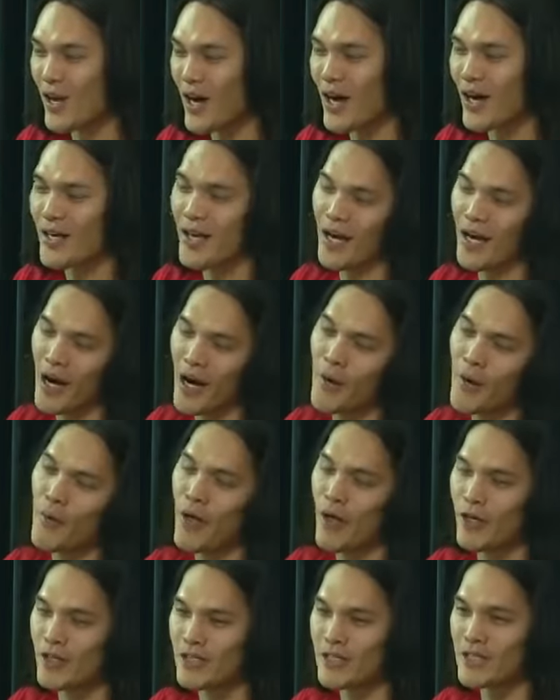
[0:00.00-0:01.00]
Well, I
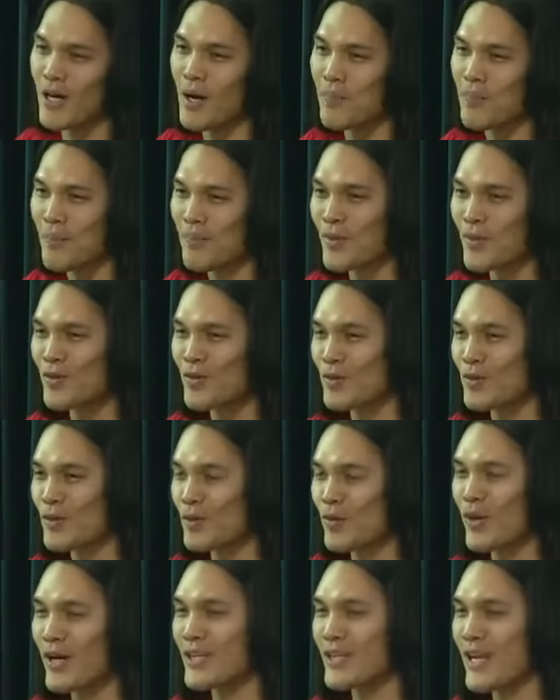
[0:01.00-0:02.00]
rather stomp them through
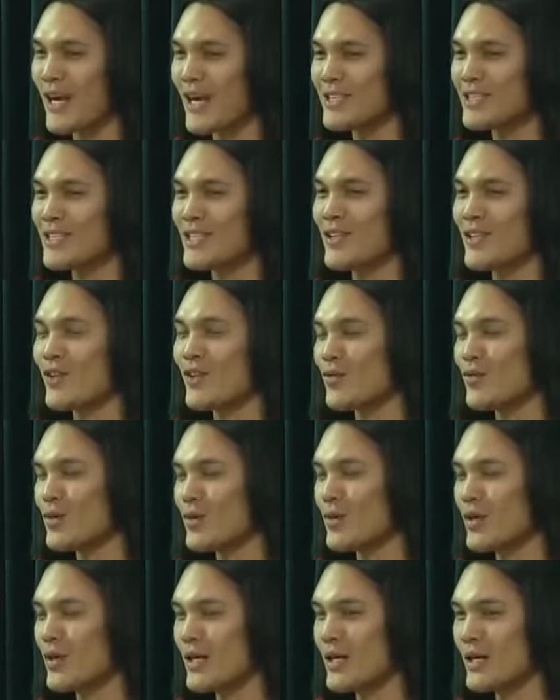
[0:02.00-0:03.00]
direct action,
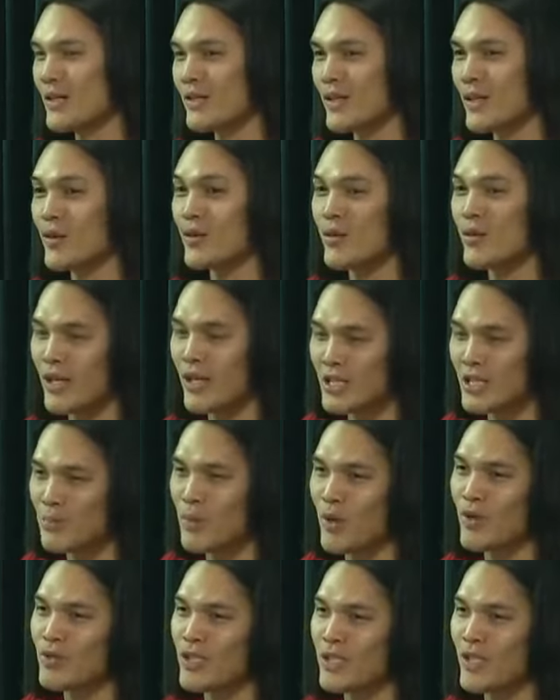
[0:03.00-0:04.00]
through, you know,
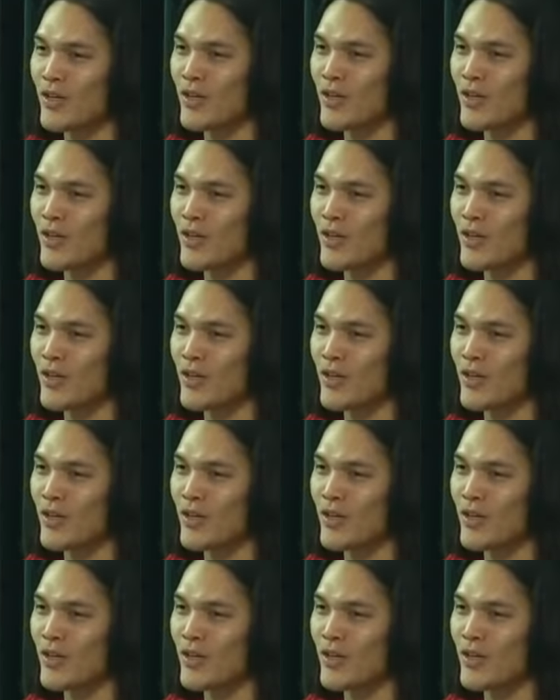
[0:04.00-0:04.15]
exposing...